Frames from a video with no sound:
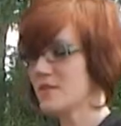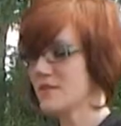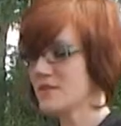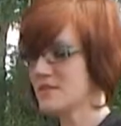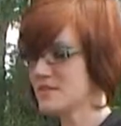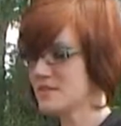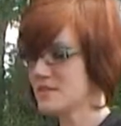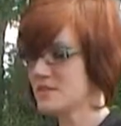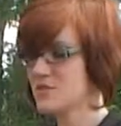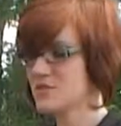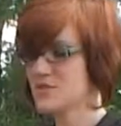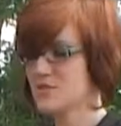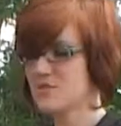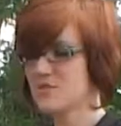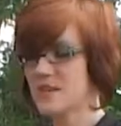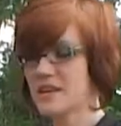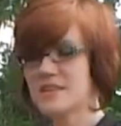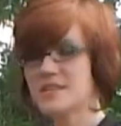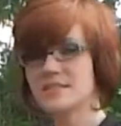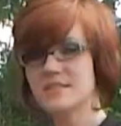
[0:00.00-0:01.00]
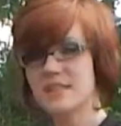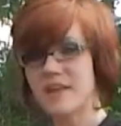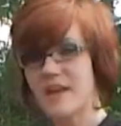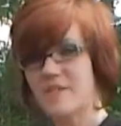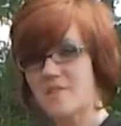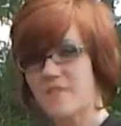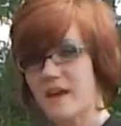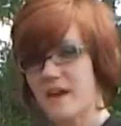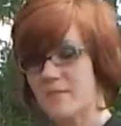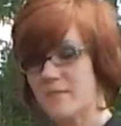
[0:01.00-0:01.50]
is the use of
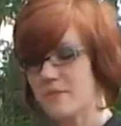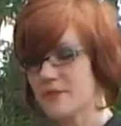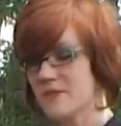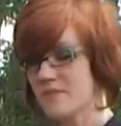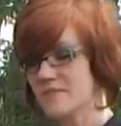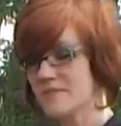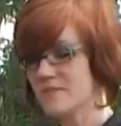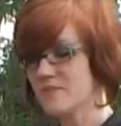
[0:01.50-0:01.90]
landscape fabric.